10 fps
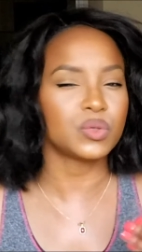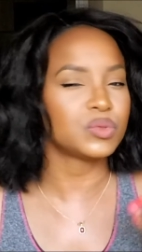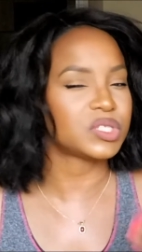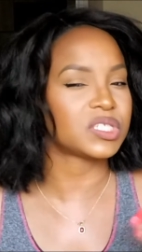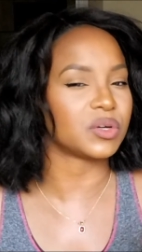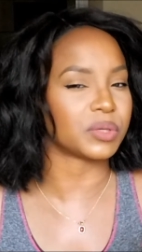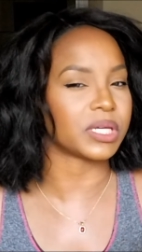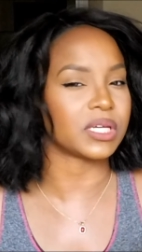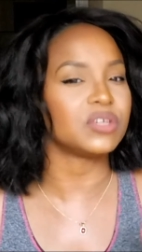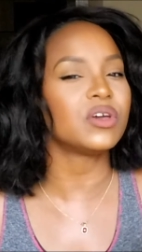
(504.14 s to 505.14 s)

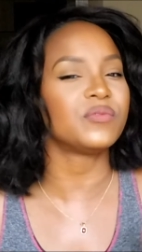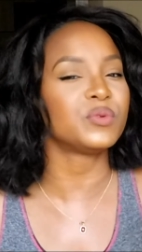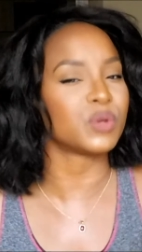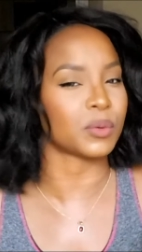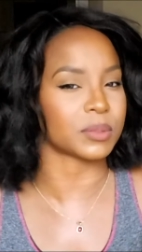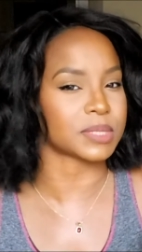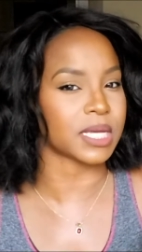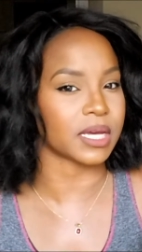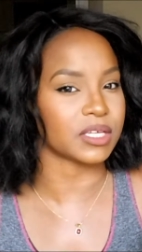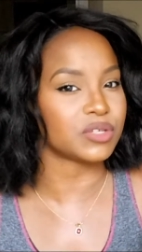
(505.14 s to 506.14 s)
silky, if you know what I'm
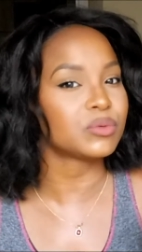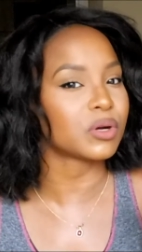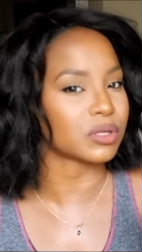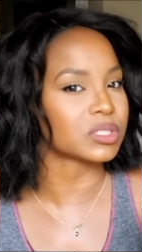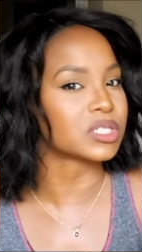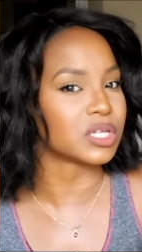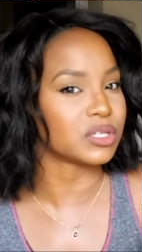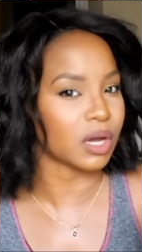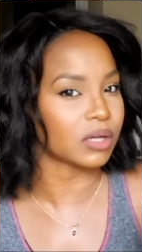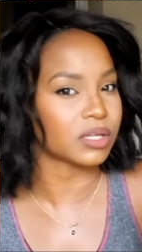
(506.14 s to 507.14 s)
saying. You girls,
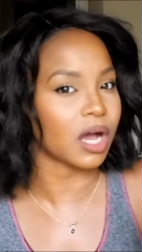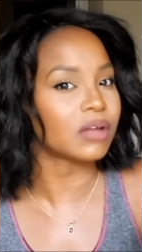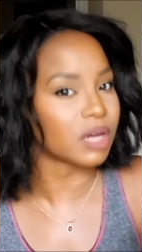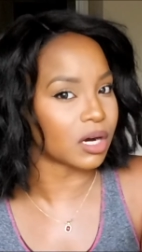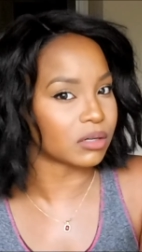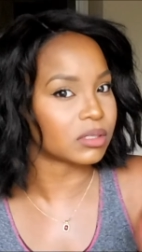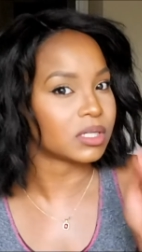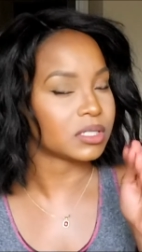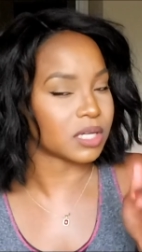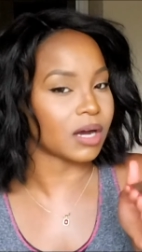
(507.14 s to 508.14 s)
y'all know,
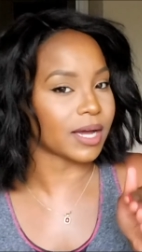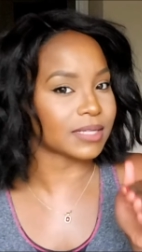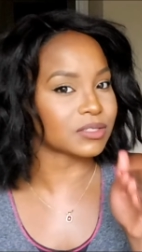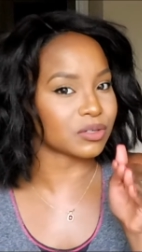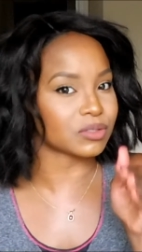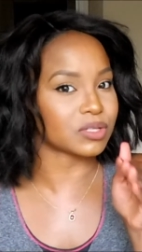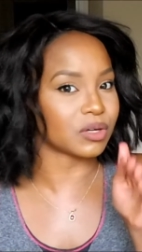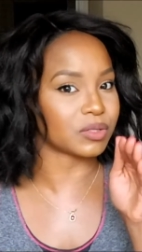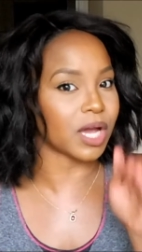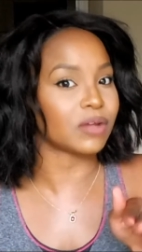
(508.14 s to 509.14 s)
y'all guys and girls
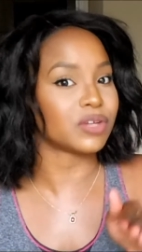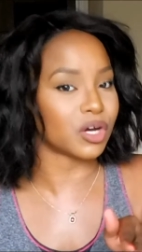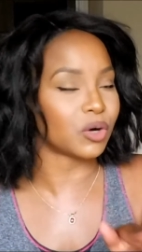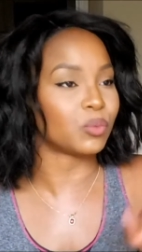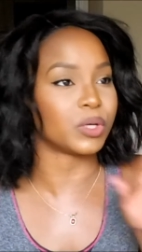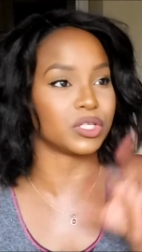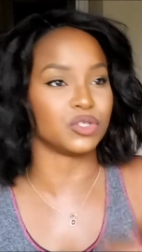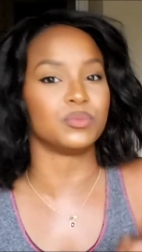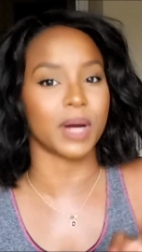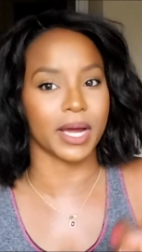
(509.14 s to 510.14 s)
know, y'all know when
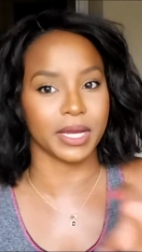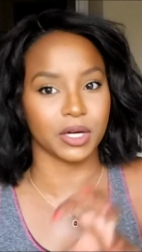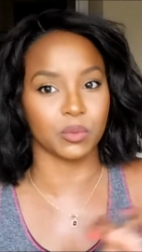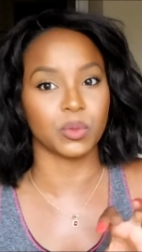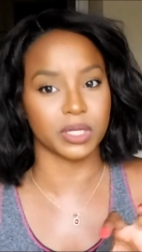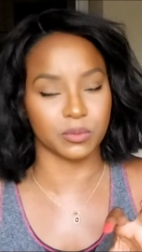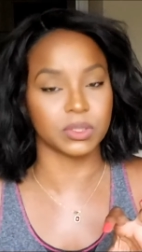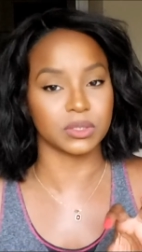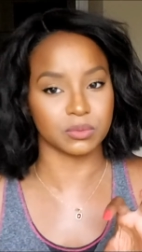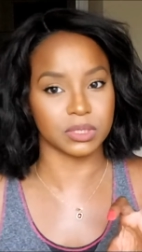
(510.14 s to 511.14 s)
you buy hair what it
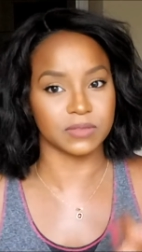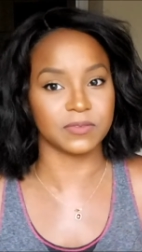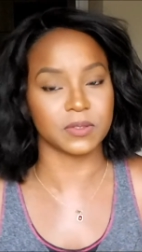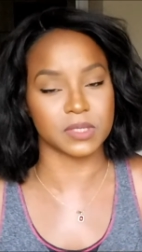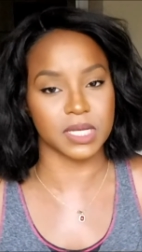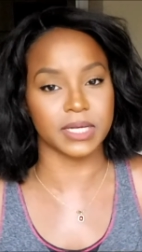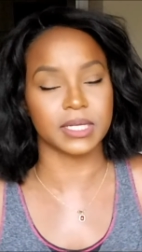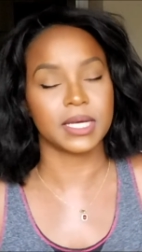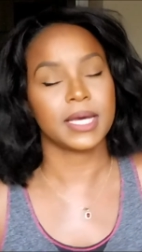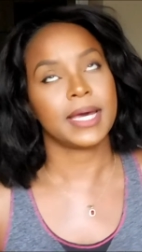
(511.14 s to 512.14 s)
really feels like.
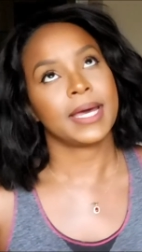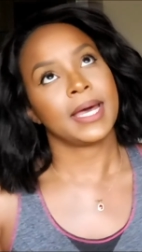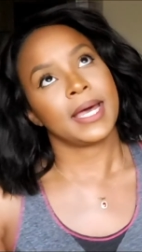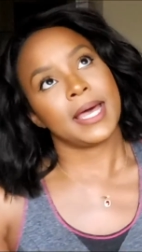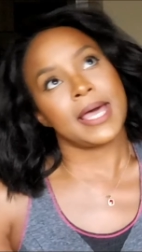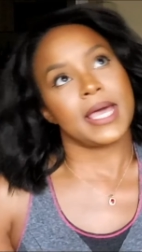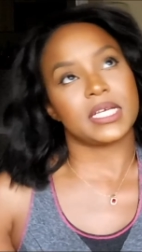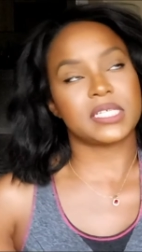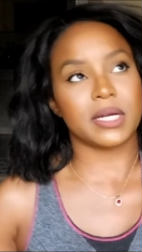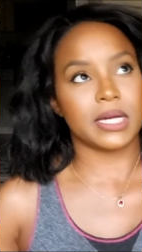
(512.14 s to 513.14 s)

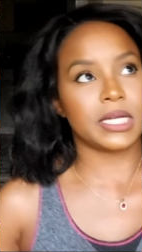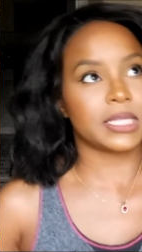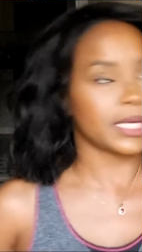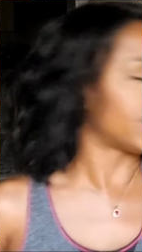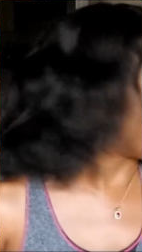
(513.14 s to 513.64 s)
Is there anything